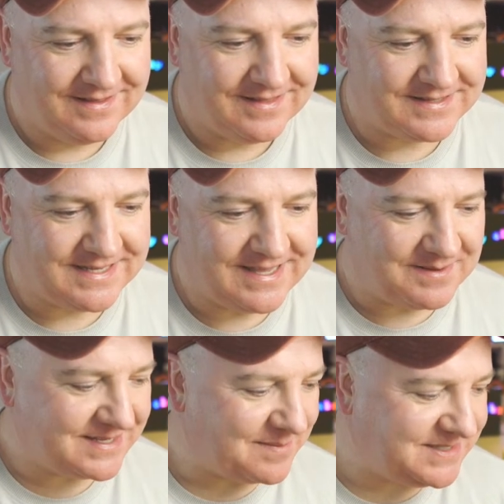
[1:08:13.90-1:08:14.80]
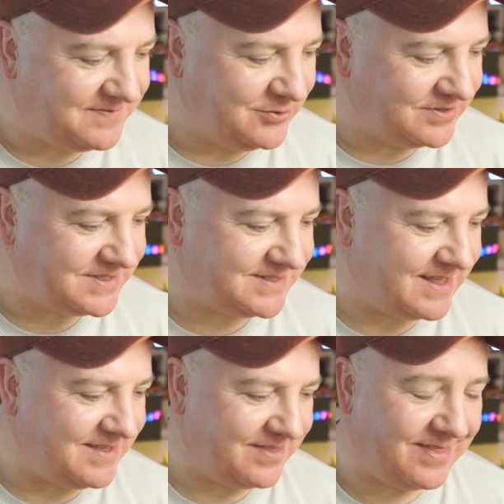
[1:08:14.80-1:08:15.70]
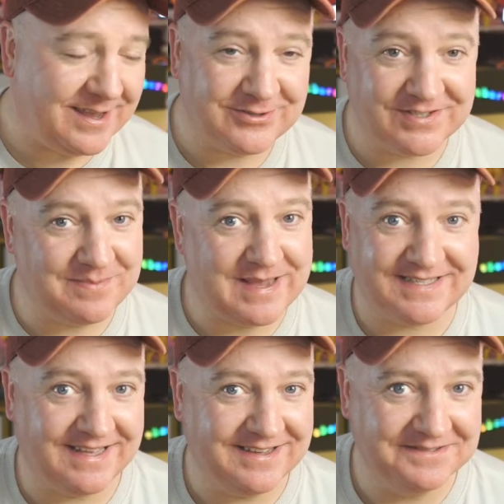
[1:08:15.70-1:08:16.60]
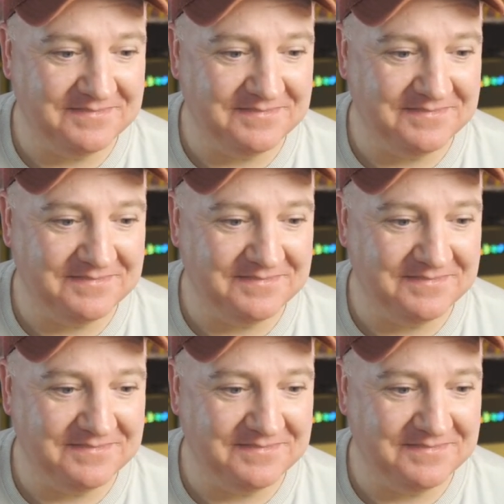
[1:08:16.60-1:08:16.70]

That's it. Yeah, captive nuts. They're they are just the best thing.